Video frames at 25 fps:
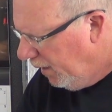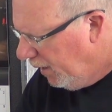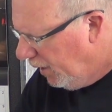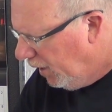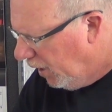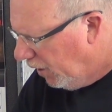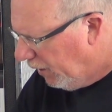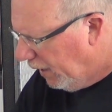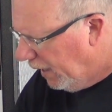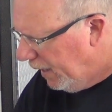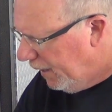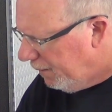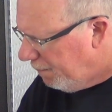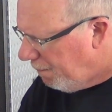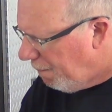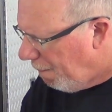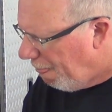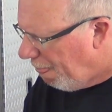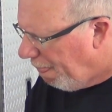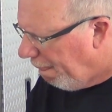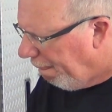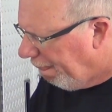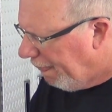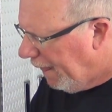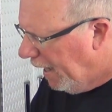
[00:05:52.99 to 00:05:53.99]
All right.
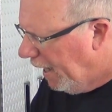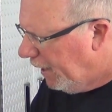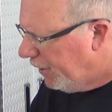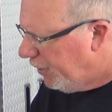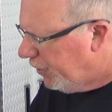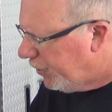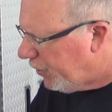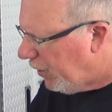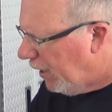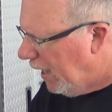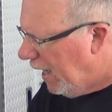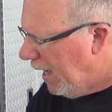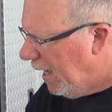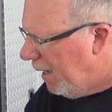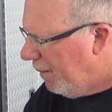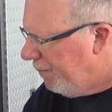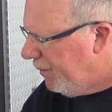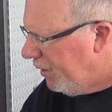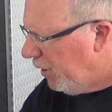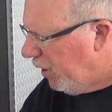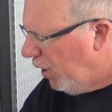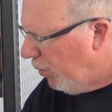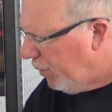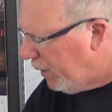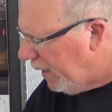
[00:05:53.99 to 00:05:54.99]
Describe
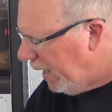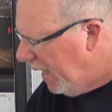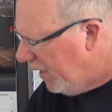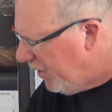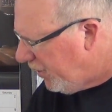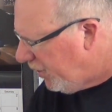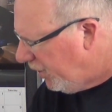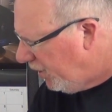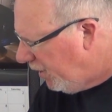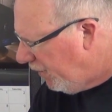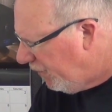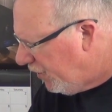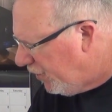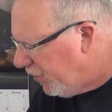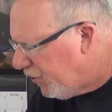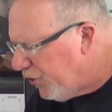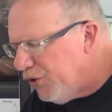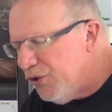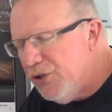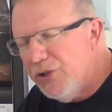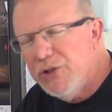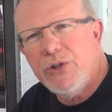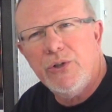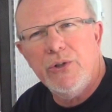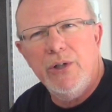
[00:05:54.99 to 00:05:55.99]
the location of the
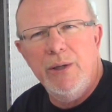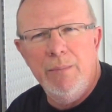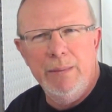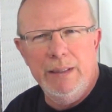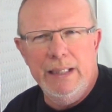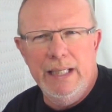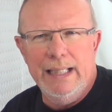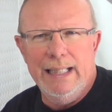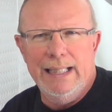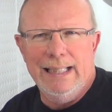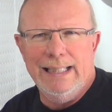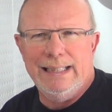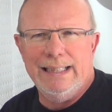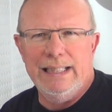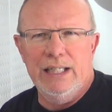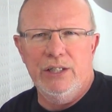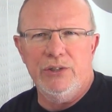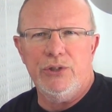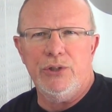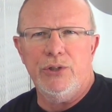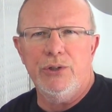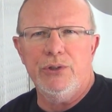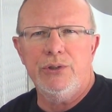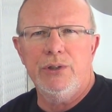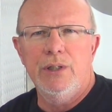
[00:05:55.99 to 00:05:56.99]
discriminating
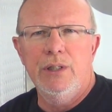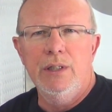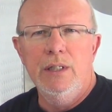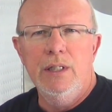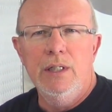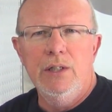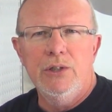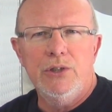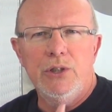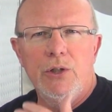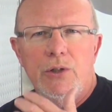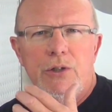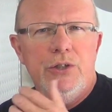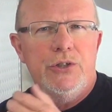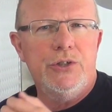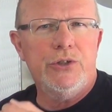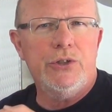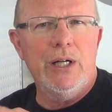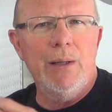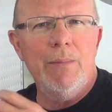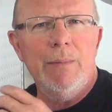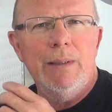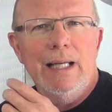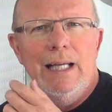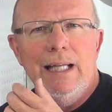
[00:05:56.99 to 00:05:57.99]
sensors. So the
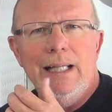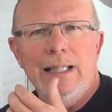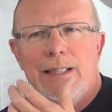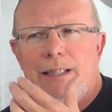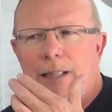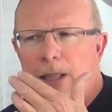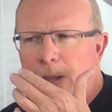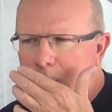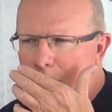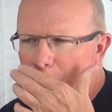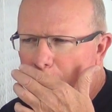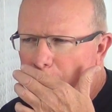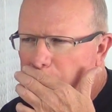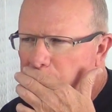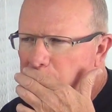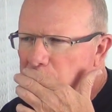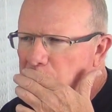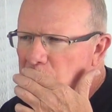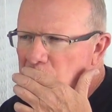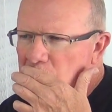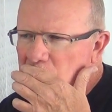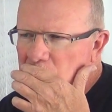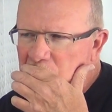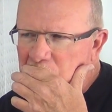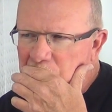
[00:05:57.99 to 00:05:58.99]
discriminating sensors
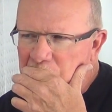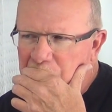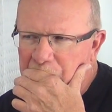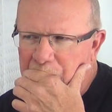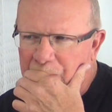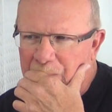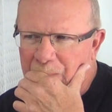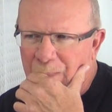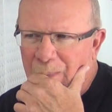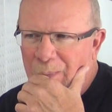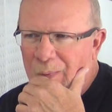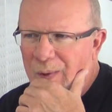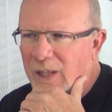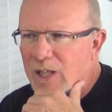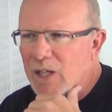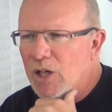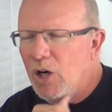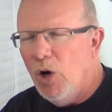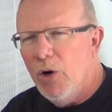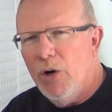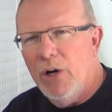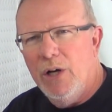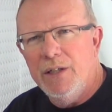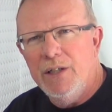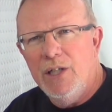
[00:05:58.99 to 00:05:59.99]

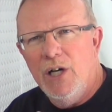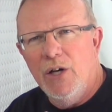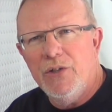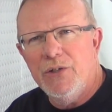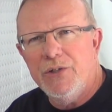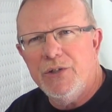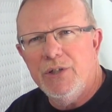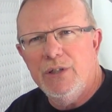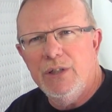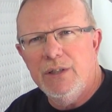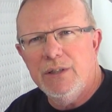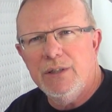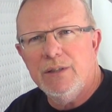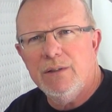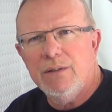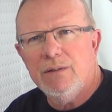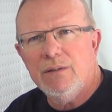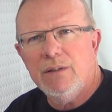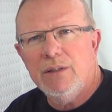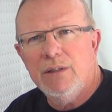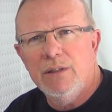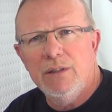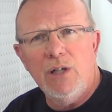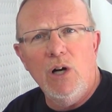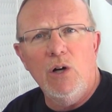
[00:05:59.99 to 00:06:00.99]
are
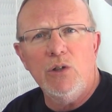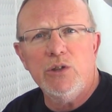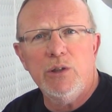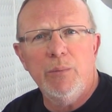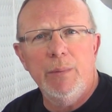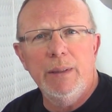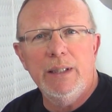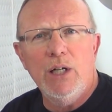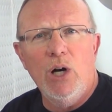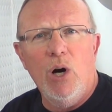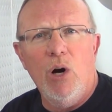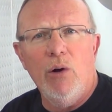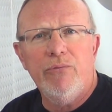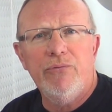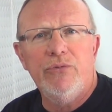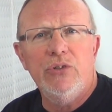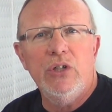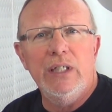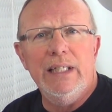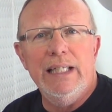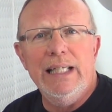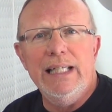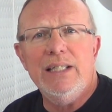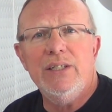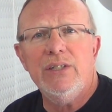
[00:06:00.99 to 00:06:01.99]
can also be called
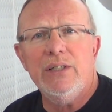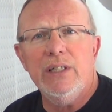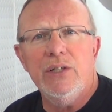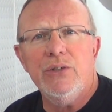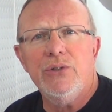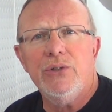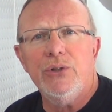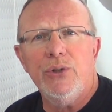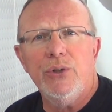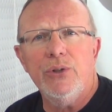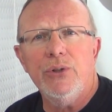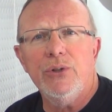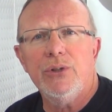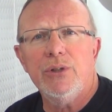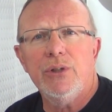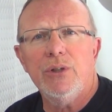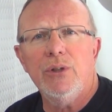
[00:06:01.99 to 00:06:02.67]
front end sensors